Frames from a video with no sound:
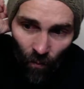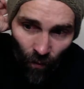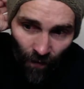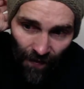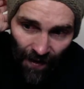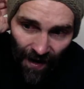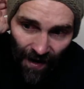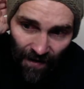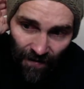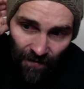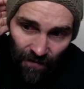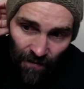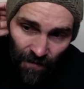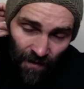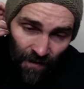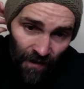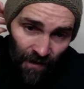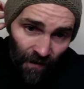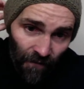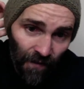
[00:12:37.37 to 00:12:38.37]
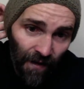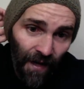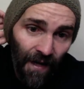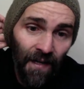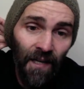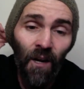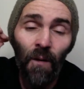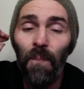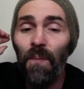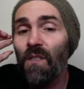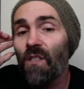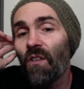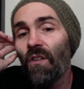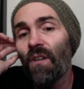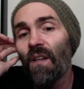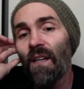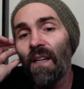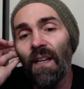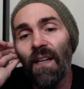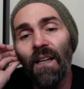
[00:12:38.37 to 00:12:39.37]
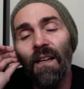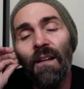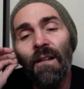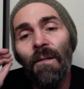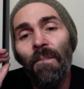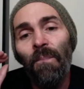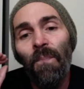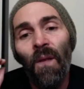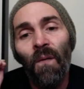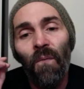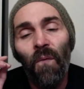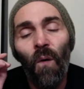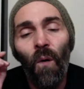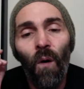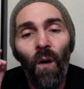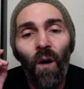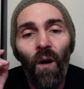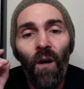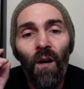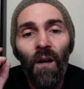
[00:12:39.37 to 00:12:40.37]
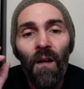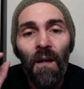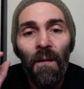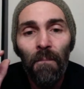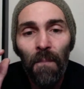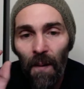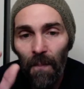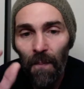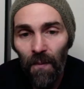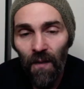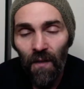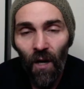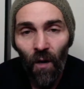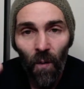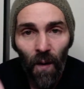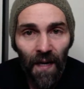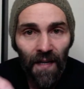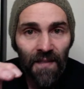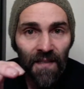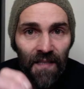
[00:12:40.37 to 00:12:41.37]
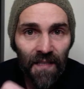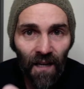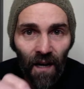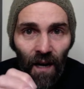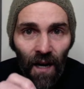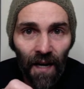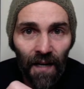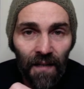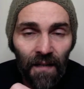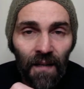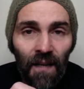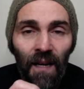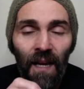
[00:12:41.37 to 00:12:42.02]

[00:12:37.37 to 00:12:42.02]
without giving any opportunity for people to go outside,